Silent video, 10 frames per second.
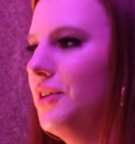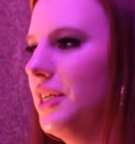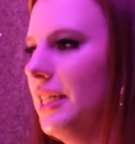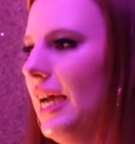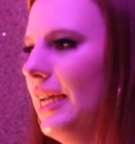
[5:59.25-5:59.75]

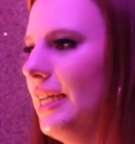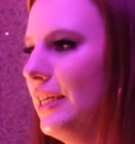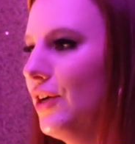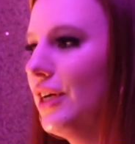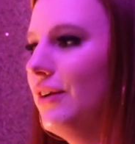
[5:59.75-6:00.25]
to like,
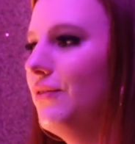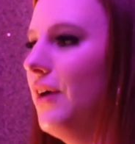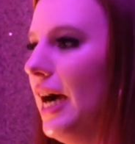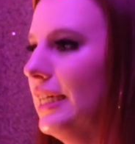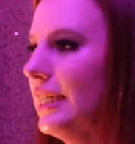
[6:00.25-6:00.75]
you're going to
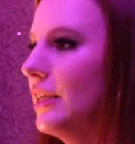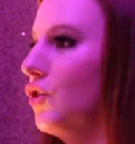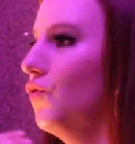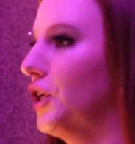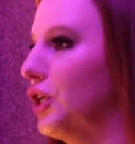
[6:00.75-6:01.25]
find like a
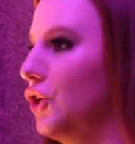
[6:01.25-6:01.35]
very